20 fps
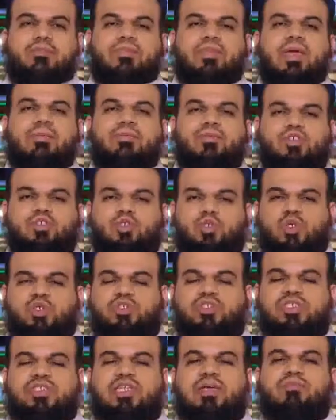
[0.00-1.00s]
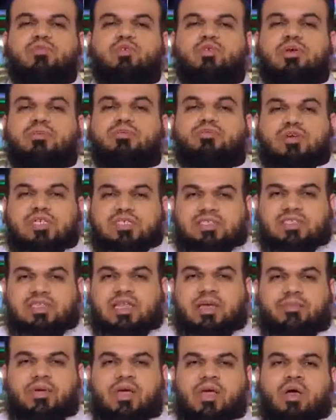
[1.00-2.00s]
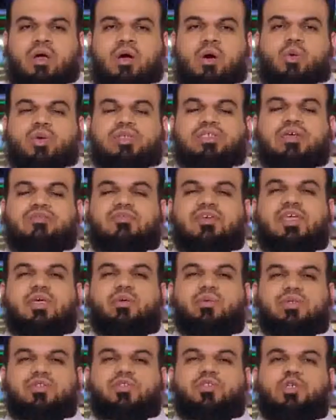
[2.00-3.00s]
or whatever he will do, but he will be strict with them.